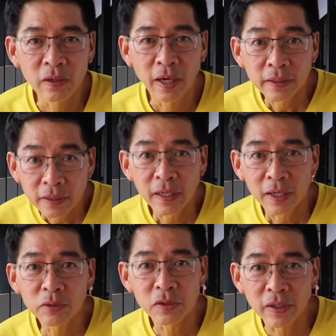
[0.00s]
I said, yeah, I
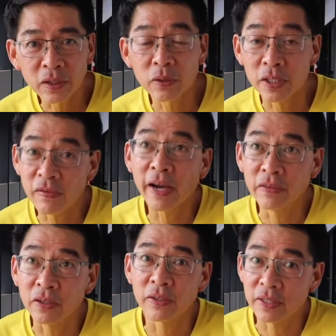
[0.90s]
know it's very cold. It's 5
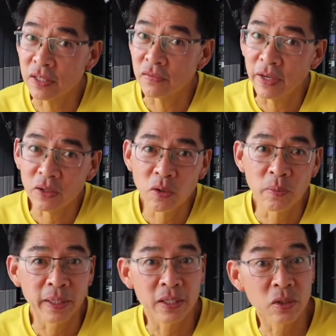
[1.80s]
degrees. It's very cold
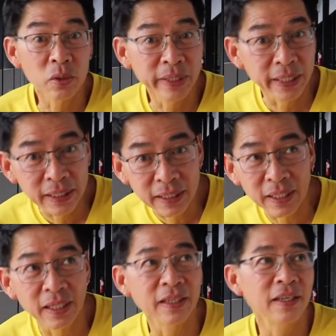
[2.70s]
when there's no
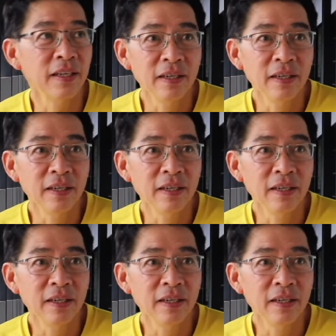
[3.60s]
heating.